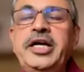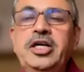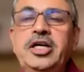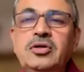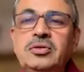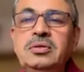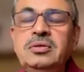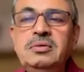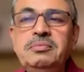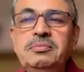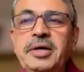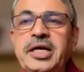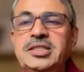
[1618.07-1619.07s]

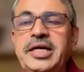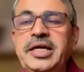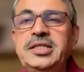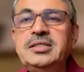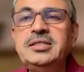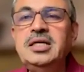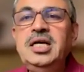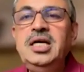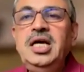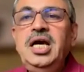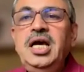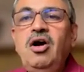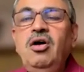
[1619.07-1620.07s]
endoparasites.
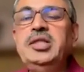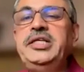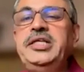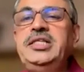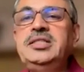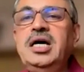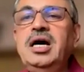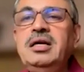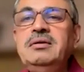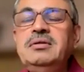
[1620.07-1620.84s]
All these are